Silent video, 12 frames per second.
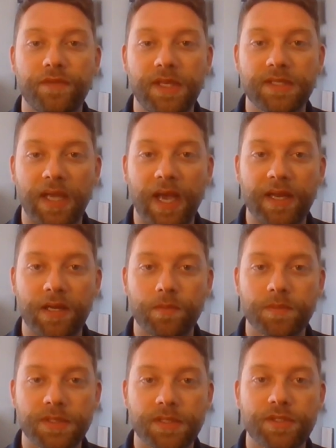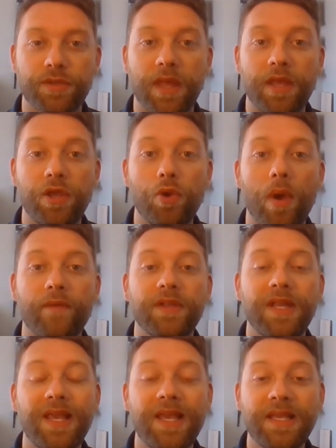of these items so that you have
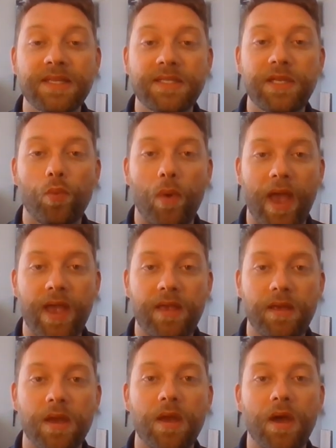an easy way